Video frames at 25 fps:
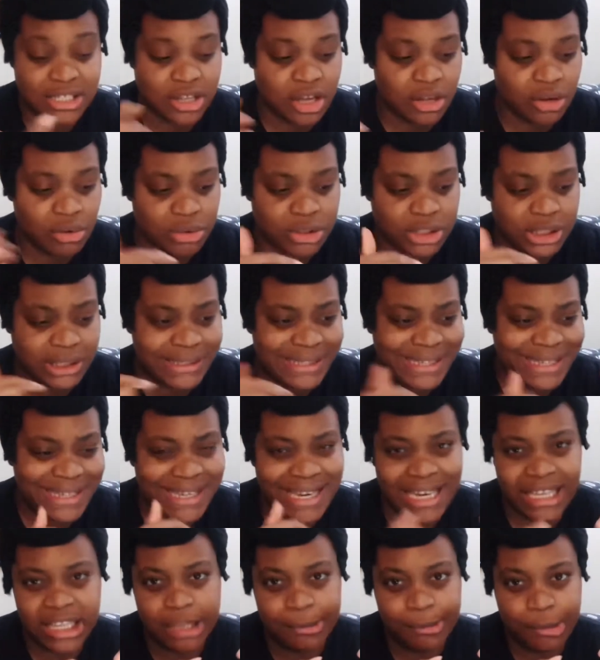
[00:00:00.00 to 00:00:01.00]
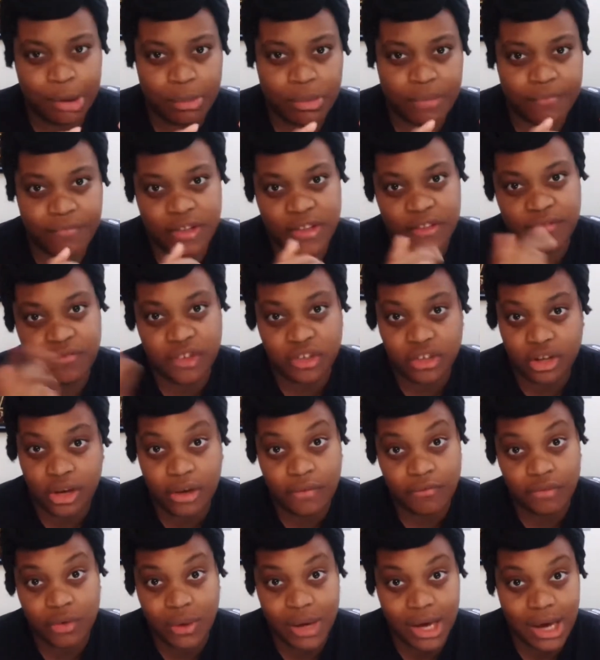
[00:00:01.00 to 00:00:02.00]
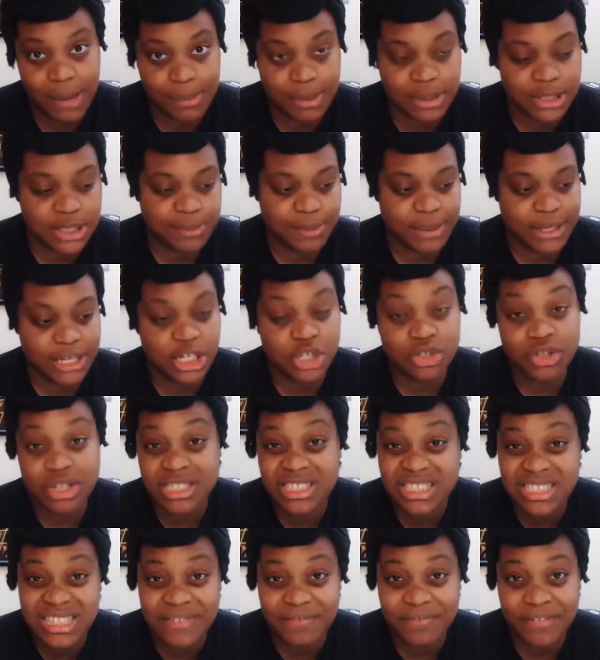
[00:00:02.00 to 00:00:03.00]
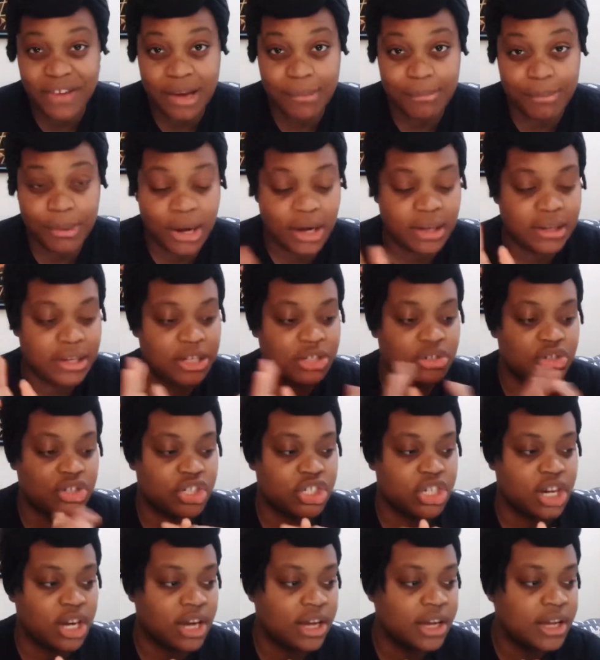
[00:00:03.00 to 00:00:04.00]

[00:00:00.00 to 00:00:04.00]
I'll also link it at the bottom of this video if you happen to be interested in vampire literature.